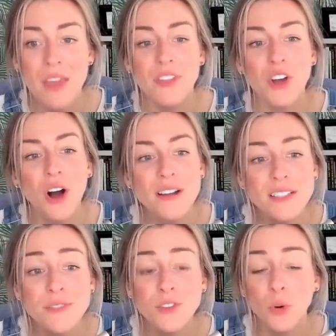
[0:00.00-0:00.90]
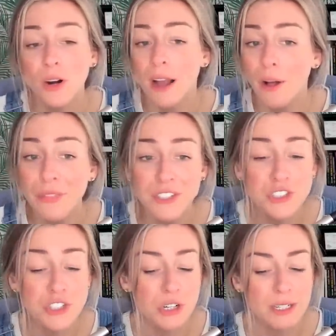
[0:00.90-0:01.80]
The cost of your health
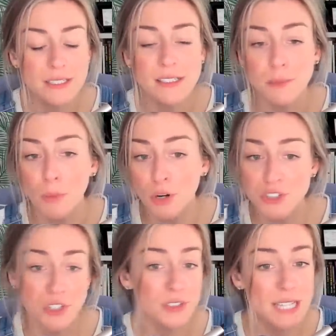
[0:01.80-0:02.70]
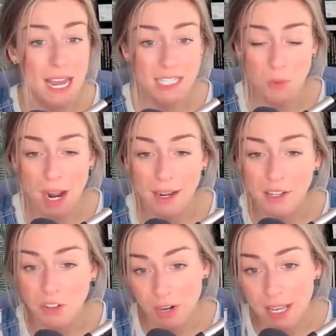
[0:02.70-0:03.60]
insurance, the marginal tax bracket
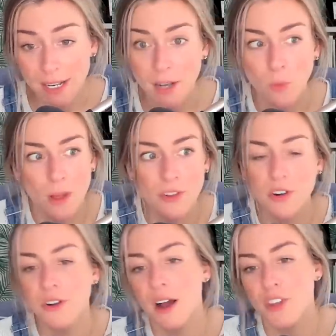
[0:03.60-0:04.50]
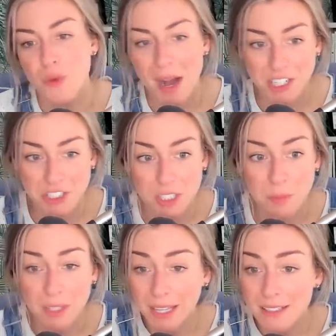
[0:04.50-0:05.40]
you're in, and whether or not you actually
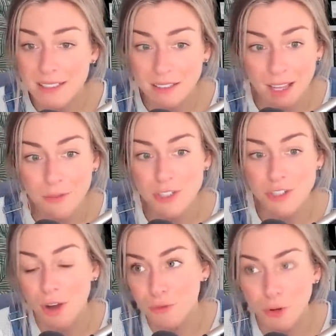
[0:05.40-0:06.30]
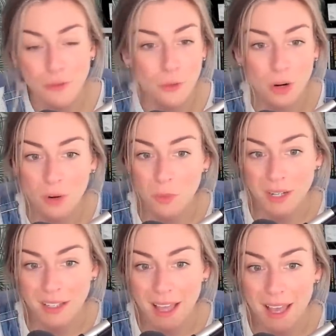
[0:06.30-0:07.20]
plan to leverage a full
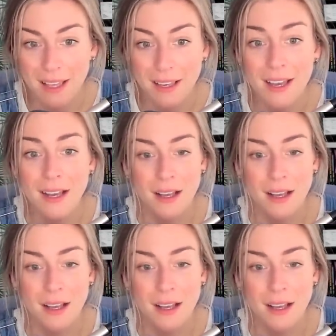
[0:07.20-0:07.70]
401k